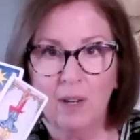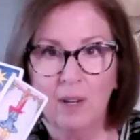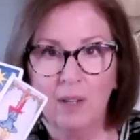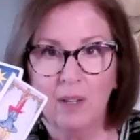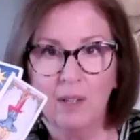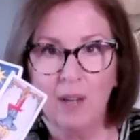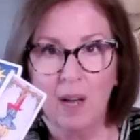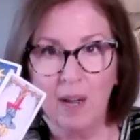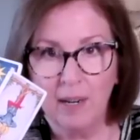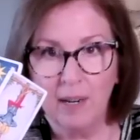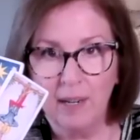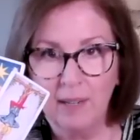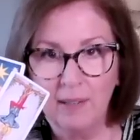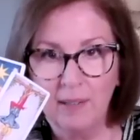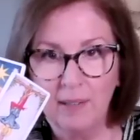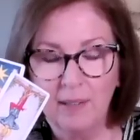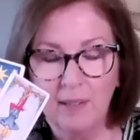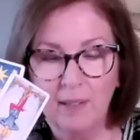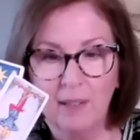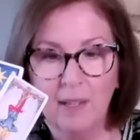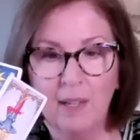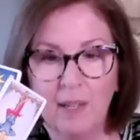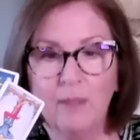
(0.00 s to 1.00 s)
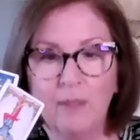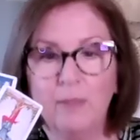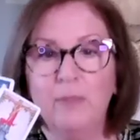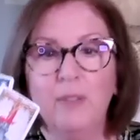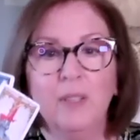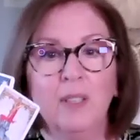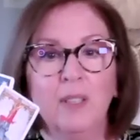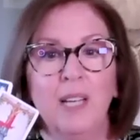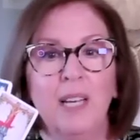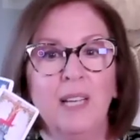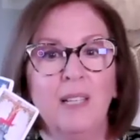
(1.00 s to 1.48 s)
Got it? I
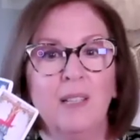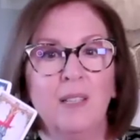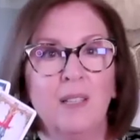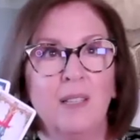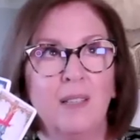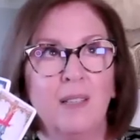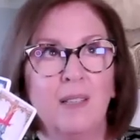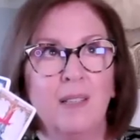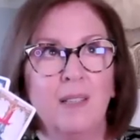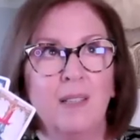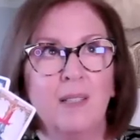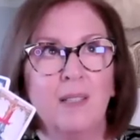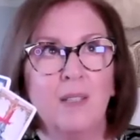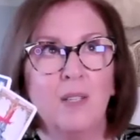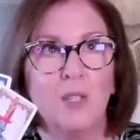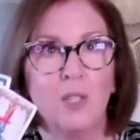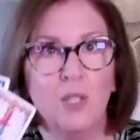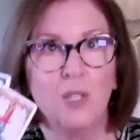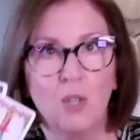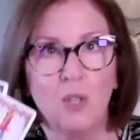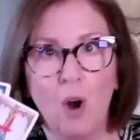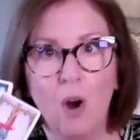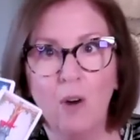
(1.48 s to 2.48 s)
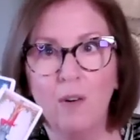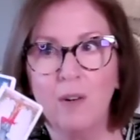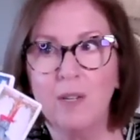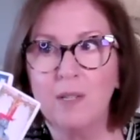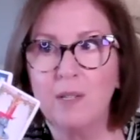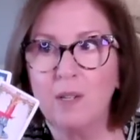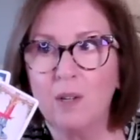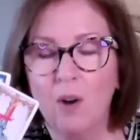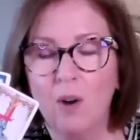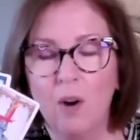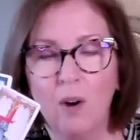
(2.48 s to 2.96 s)
feel like the Star
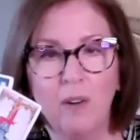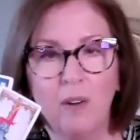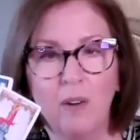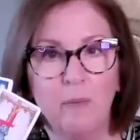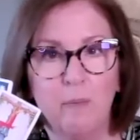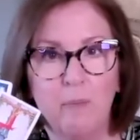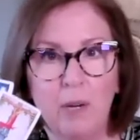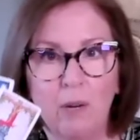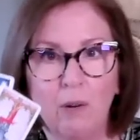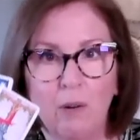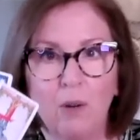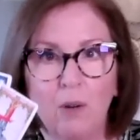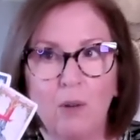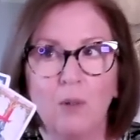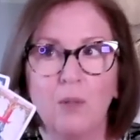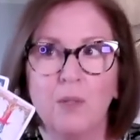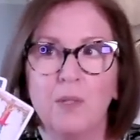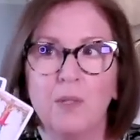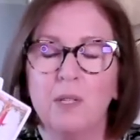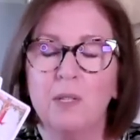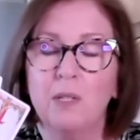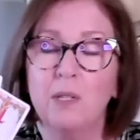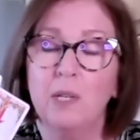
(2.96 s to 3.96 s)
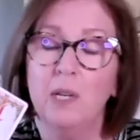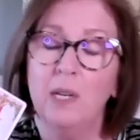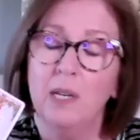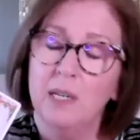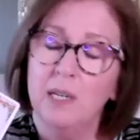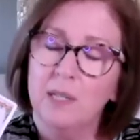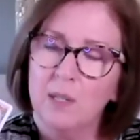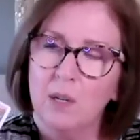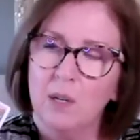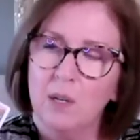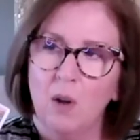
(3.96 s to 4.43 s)
is a card of miracles. It
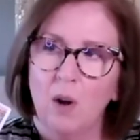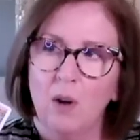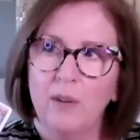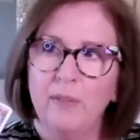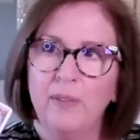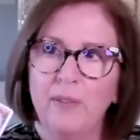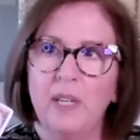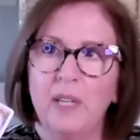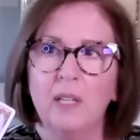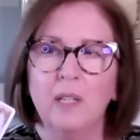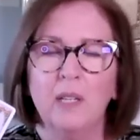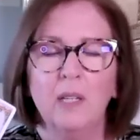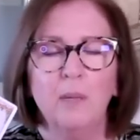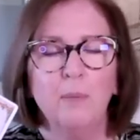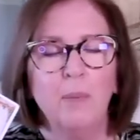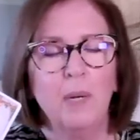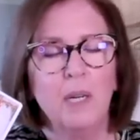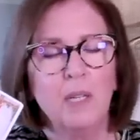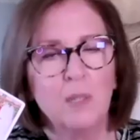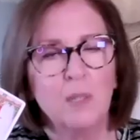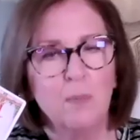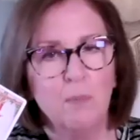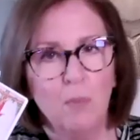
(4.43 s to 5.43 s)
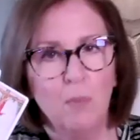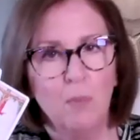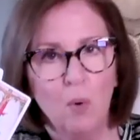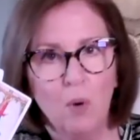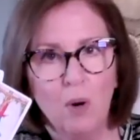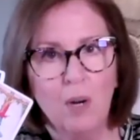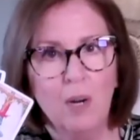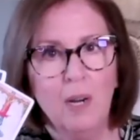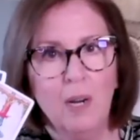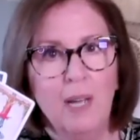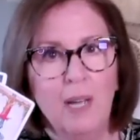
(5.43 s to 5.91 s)
is a card of healing, but it's
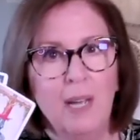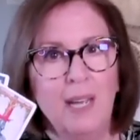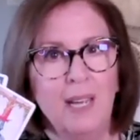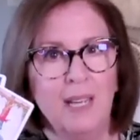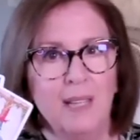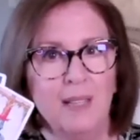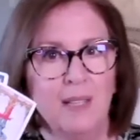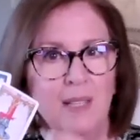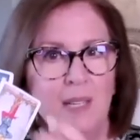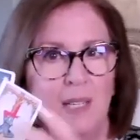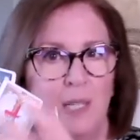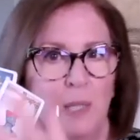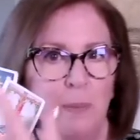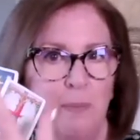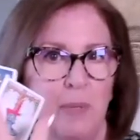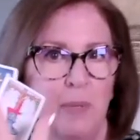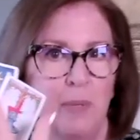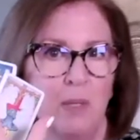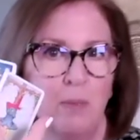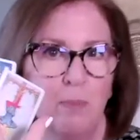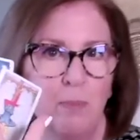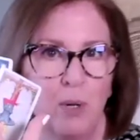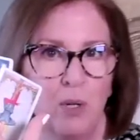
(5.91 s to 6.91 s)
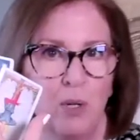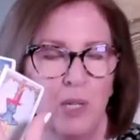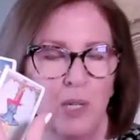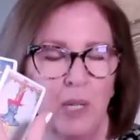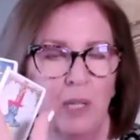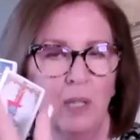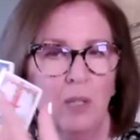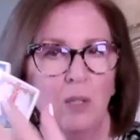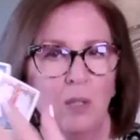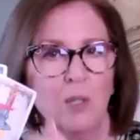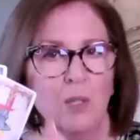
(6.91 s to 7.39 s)
more in this
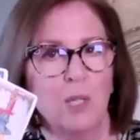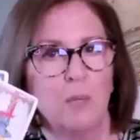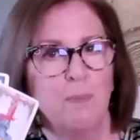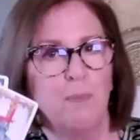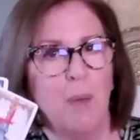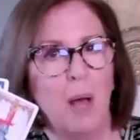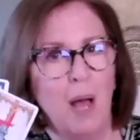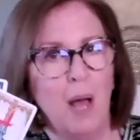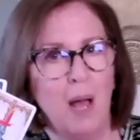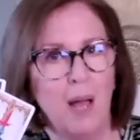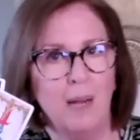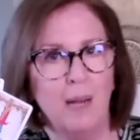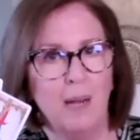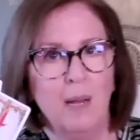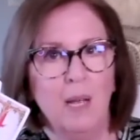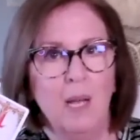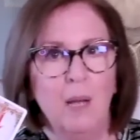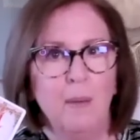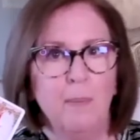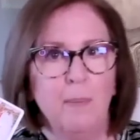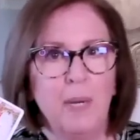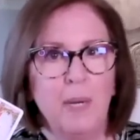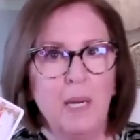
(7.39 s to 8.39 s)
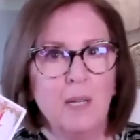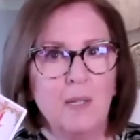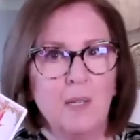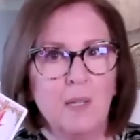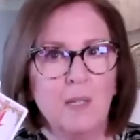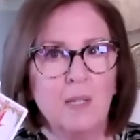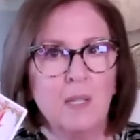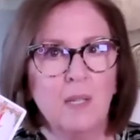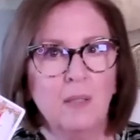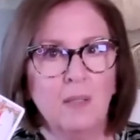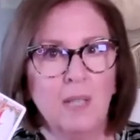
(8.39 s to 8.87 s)
particular spot because
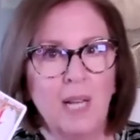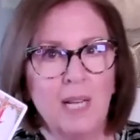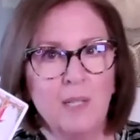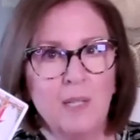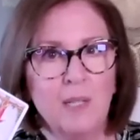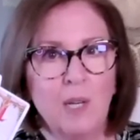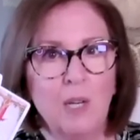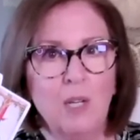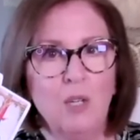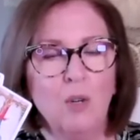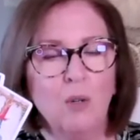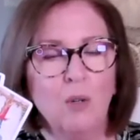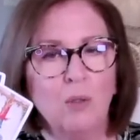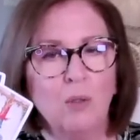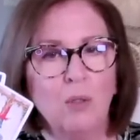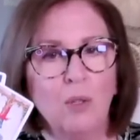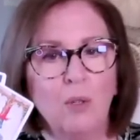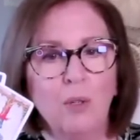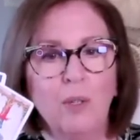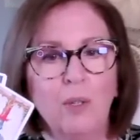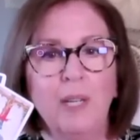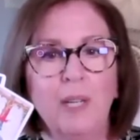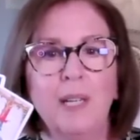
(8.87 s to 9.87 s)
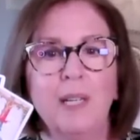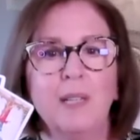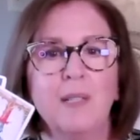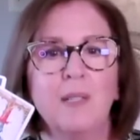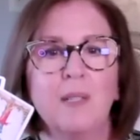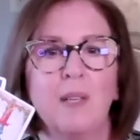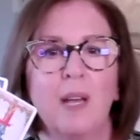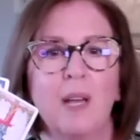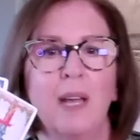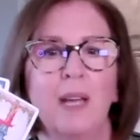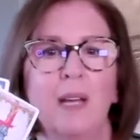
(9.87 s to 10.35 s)
it's a lesson you're learning.
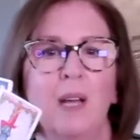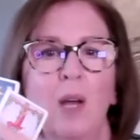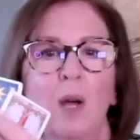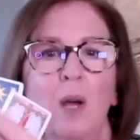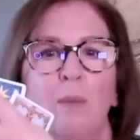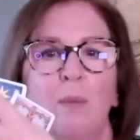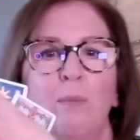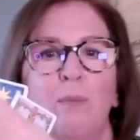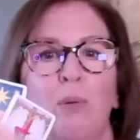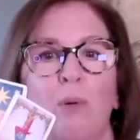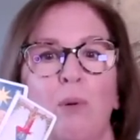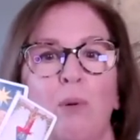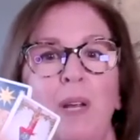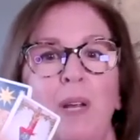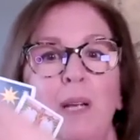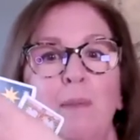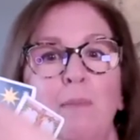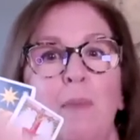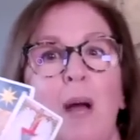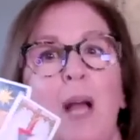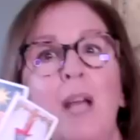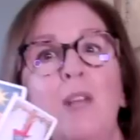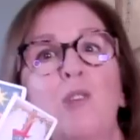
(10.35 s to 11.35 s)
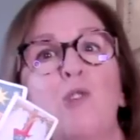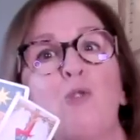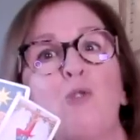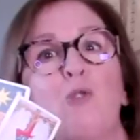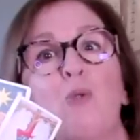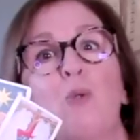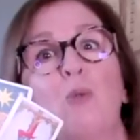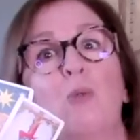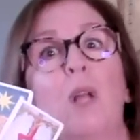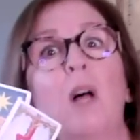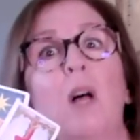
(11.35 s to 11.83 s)
Is like, bring my
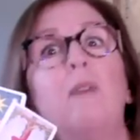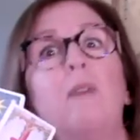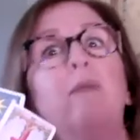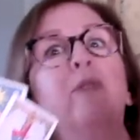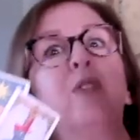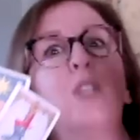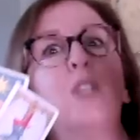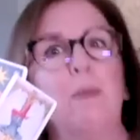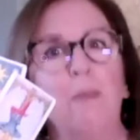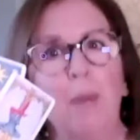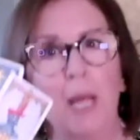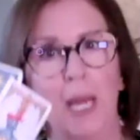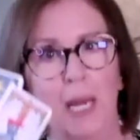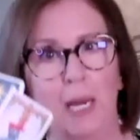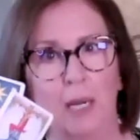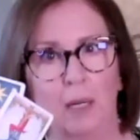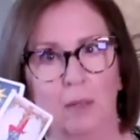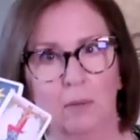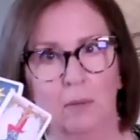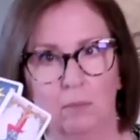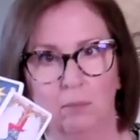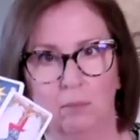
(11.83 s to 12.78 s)
true love to me.